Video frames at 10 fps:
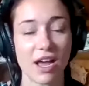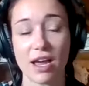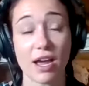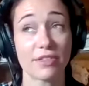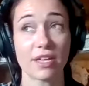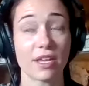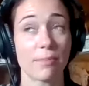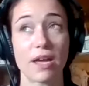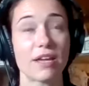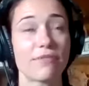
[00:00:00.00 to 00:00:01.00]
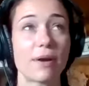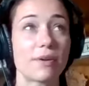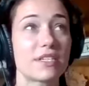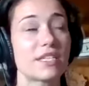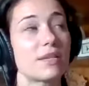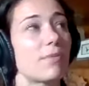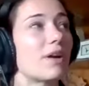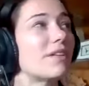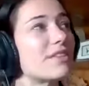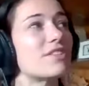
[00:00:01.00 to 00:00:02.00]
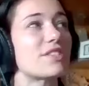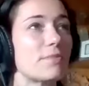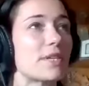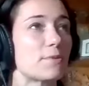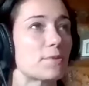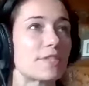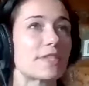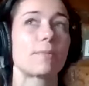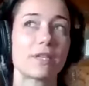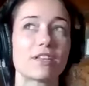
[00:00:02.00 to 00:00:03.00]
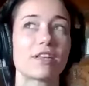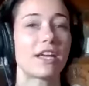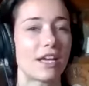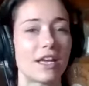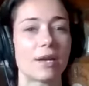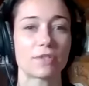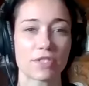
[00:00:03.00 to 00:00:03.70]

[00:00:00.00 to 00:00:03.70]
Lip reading: I think, but if I were to sleep, there's sometimes we're sleeping till 8 a.m.